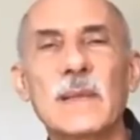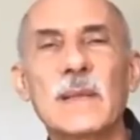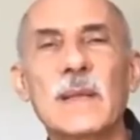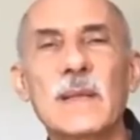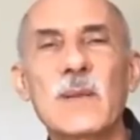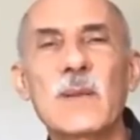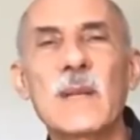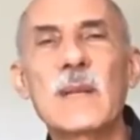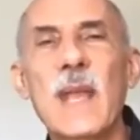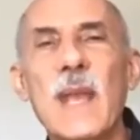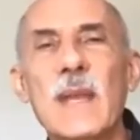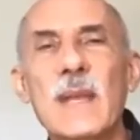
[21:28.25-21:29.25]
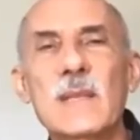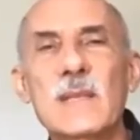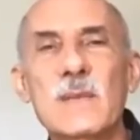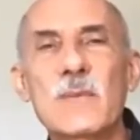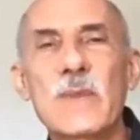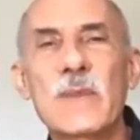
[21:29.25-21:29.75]
And you can
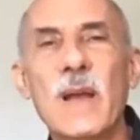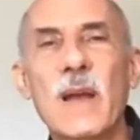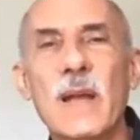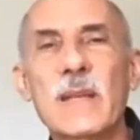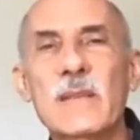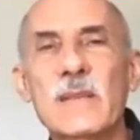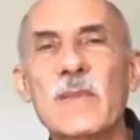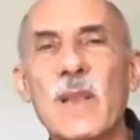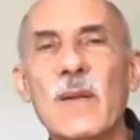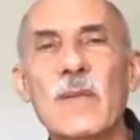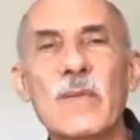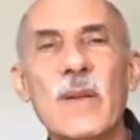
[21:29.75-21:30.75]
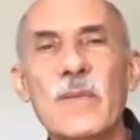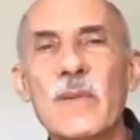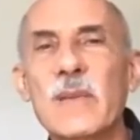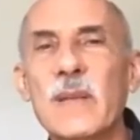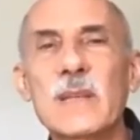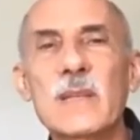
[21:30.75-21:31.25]
gaze with the eyes of love,
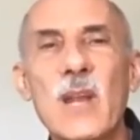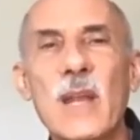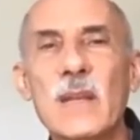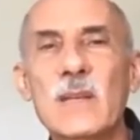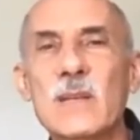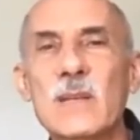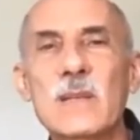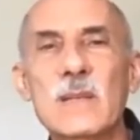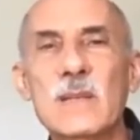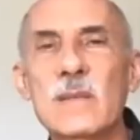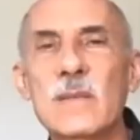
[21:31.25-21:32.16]
everything changes.